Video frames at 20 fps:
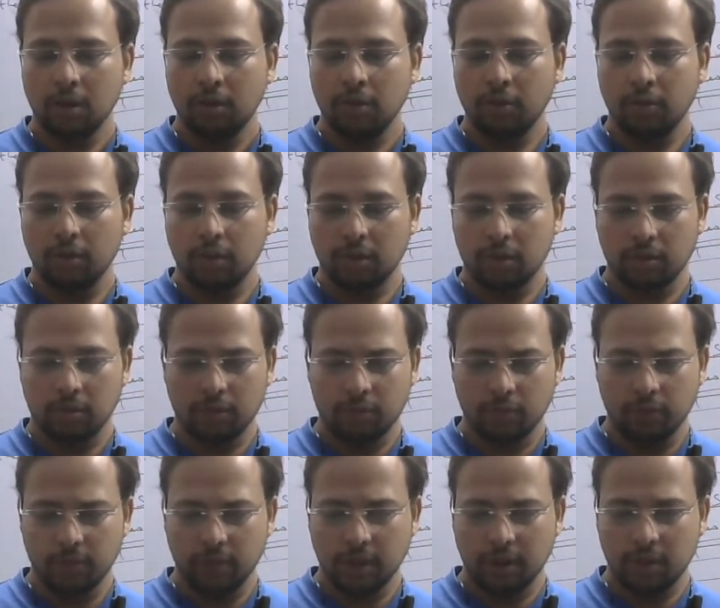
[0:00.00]
uh,
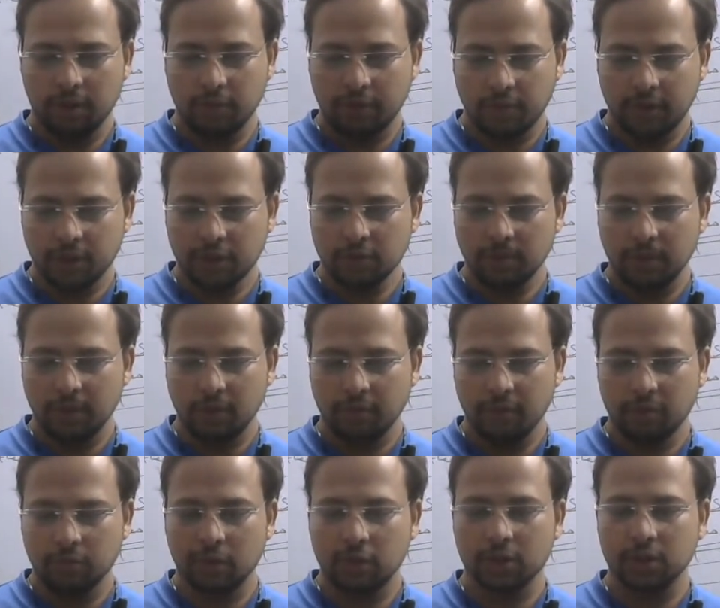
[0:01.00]
the difference
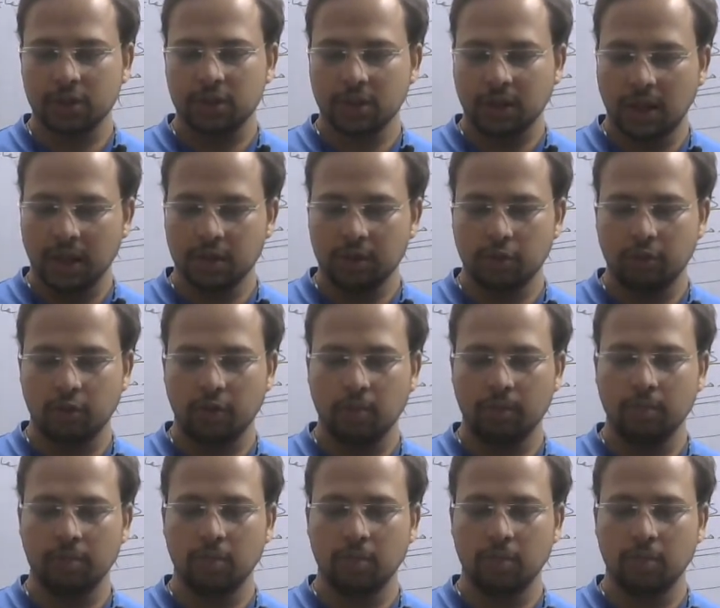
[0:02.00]
between what is charged from